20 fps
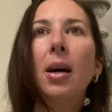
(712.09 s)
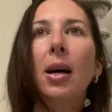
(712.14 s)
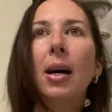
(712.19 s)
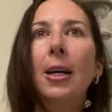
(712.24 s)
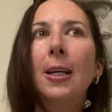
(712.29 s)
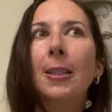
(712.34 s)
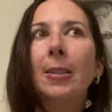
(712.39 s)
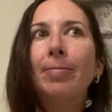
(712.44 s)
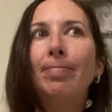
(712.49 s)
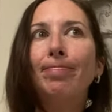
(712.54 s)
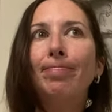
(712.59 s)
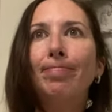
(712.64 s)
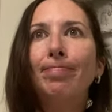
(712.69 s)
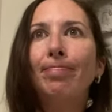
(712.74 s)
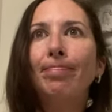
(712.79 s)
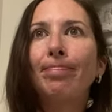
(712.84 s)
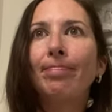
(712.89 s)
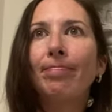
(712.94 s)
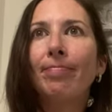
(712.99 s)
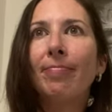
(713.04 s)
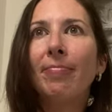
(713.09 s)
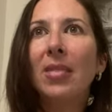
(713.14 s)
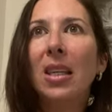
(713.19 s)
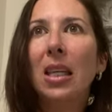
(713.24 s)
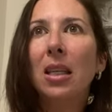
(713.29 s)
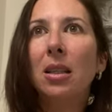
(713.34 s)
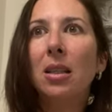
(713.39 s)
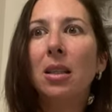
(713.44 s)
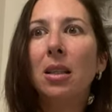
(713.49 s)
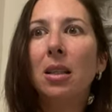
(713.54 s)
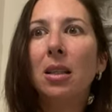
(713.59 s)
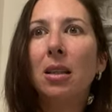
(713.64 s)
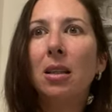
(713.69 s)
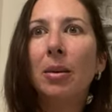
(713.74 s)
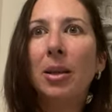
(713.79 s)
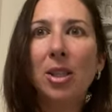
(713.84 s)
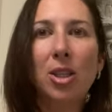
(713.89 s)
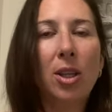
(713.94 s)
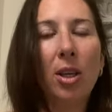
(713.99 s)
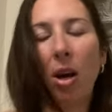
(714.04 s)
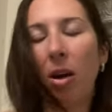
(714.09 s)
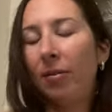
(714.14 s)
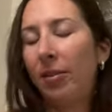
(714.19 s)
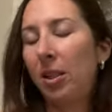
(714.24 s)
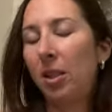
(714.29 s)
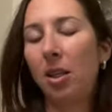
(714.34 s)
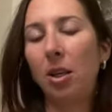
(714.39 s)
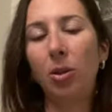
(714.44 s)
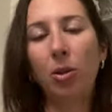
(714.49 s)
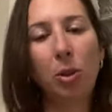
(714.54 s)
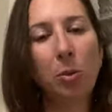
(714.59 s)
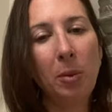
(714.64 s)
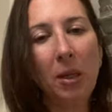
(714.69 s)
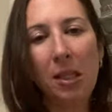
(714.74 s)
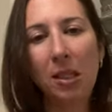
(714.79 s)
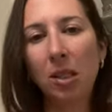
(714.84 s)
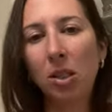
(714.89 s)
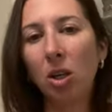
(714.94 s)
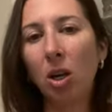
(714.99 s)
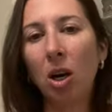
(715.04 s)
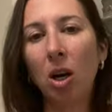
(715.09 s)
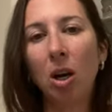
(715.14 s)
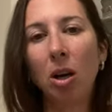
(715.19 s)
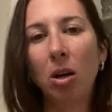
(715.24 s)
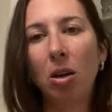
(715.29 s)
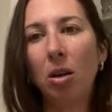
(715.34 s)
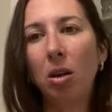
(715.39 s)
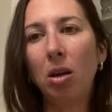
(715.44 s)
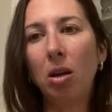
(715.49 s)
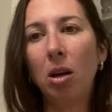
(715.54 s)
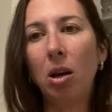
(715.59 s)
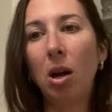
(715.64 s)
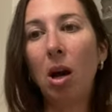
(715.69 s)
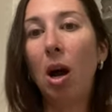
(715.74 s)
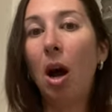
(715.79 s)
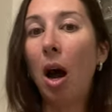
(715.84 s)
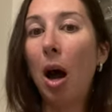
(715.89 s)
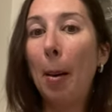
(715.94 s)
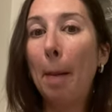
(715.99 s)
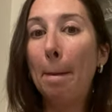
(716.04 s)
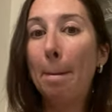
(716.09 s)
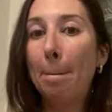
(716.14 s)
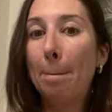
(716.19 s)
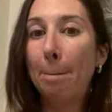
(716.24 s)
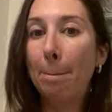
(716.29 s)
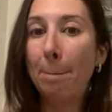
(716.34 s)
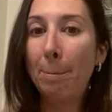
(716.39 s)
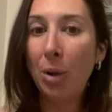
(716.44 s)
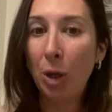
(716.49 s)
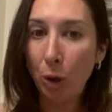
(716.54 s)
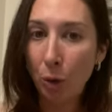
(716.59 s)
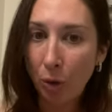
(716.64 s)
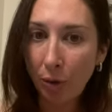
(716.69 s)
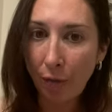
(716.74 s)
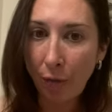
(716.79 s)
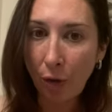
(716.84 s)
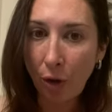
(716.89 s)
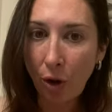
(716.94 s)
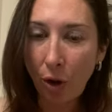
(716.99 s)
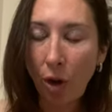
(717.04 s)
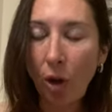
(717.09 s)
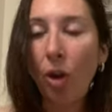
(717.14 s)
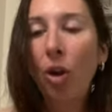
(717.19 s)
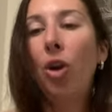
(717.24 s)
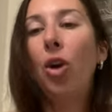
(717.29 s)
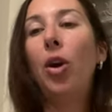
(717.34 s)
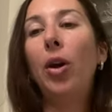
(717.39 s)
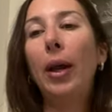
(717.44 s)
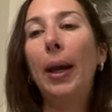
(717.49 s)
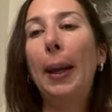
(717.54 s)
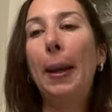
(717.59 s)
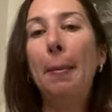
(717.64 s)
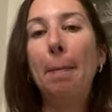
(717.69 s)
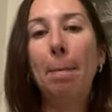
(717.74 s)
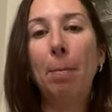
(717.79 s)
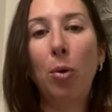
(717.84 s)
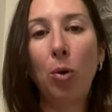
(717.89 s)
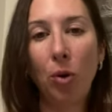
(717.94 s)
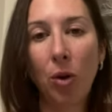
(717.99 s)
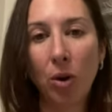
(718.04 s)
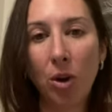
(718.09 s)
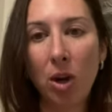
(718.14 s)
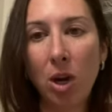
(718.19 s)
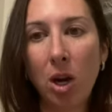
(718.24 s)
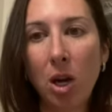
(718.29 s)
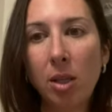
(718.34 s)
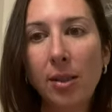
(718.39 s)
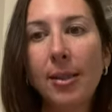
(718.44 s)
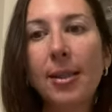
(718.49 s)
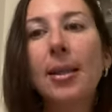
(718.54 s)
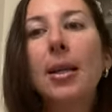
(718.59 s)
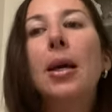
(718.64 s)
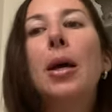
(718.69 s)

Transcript: Um, because obviously those places are beautiful, important,